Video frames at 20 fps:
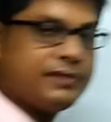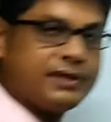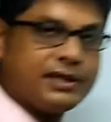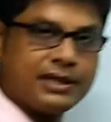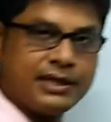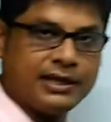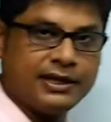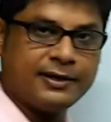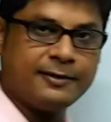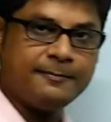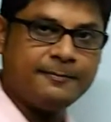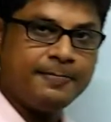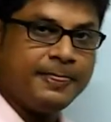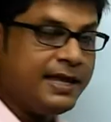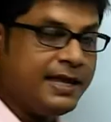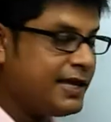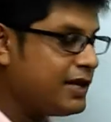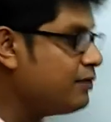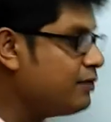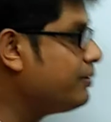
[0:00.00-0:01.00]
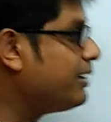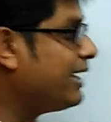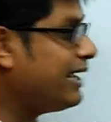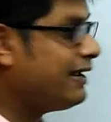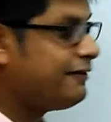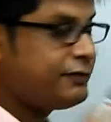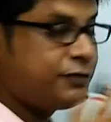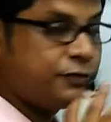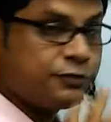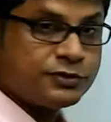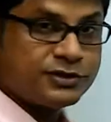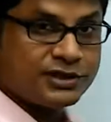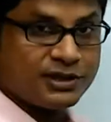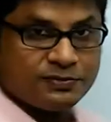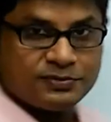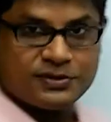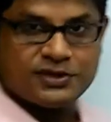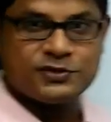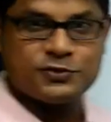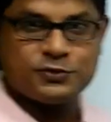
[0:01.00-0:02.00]
Clear? You may have two
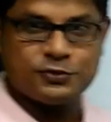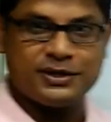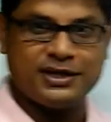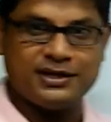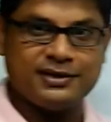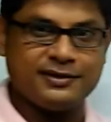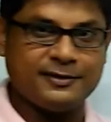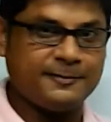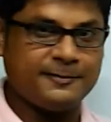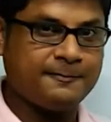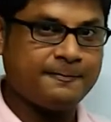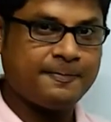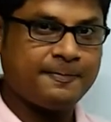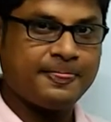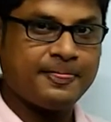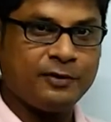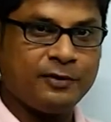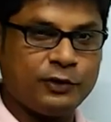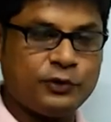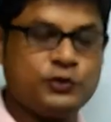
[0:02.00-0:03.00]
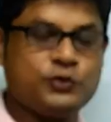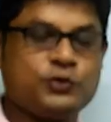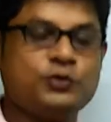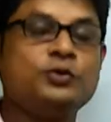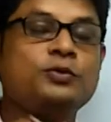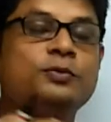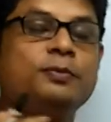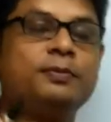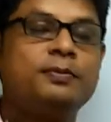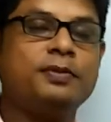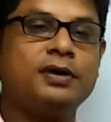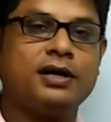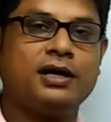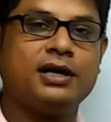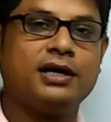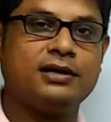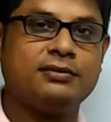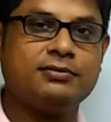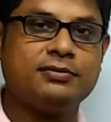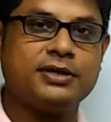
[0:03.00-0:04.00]
subjects together, or two
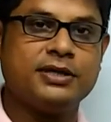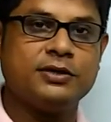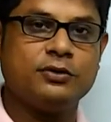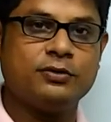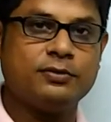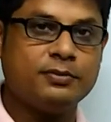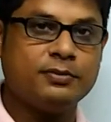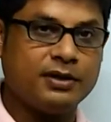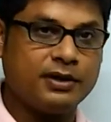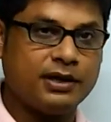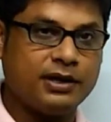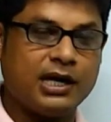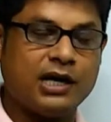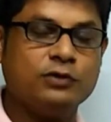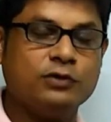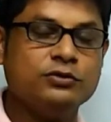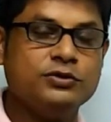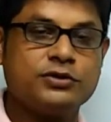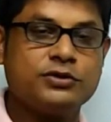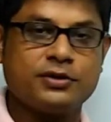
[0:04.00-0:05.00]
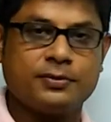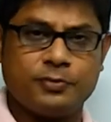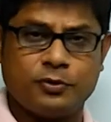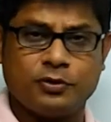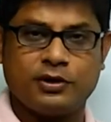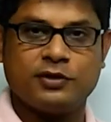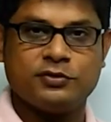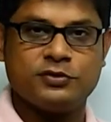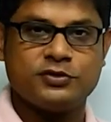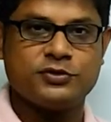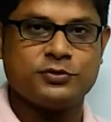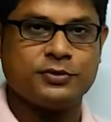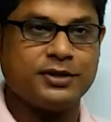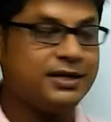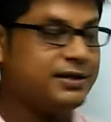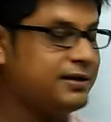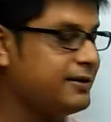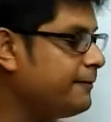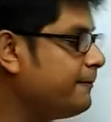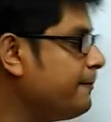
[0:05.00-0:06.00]
nouns or pronouns
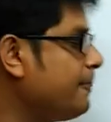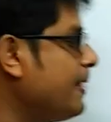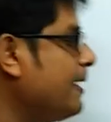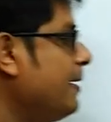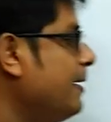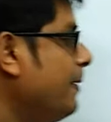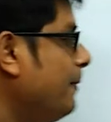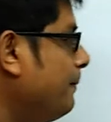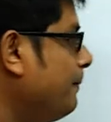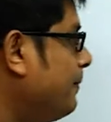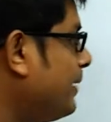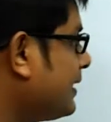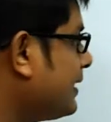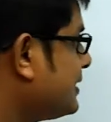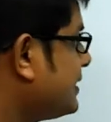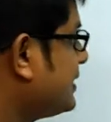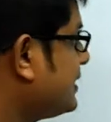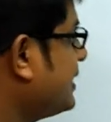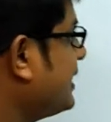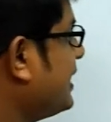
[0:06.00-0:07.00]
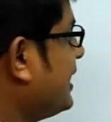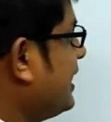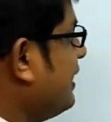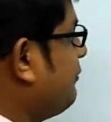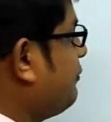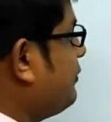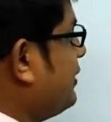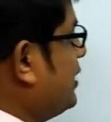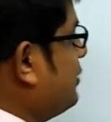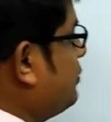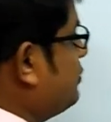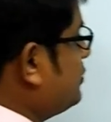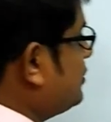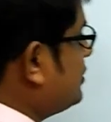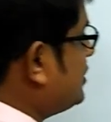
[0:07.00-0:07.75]
together, but if you use